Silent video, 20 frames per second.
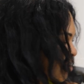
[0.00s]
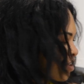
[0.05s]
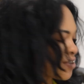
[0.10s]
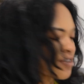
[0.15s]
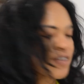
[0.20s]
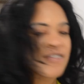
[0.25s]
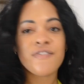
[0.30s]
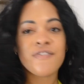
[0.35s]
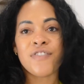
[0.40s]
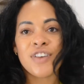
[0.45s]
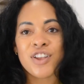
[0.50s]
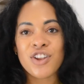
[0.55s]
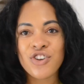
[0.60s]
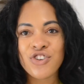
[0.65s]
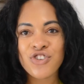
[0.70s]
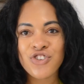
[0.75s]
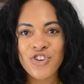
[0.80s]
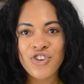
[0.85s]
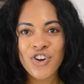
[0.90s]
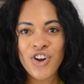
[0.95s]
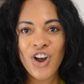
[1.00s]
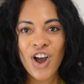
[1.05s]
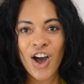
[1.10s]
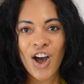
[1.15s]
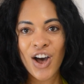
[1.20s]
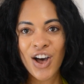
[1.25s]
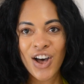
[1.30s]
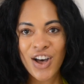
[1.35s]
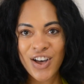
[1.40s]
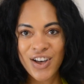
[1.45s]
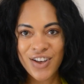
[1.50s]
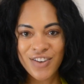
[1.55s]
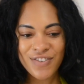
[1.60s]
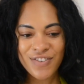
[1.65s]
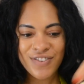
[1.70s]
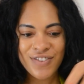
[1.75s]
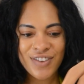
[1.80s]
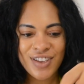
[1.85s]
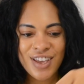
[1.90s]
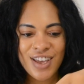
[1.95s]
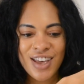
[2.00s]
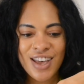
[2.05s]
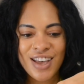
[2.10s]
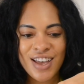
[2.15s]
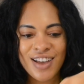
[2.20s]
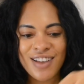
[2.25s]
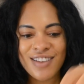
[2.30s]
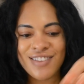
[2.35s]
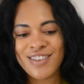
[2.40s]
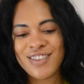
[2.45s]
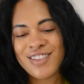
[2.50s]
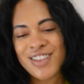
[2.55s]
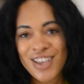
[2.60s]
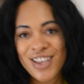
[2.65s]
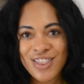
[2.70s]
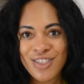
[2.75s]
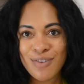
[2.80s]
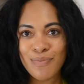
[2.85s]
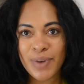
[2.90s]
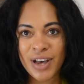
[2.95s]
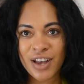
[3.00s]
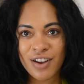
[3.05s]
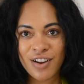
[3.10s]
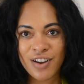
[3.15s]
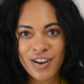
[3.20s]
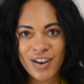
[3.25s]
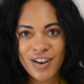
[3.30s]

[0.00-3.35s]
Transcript: to finish her off, because you need the butter.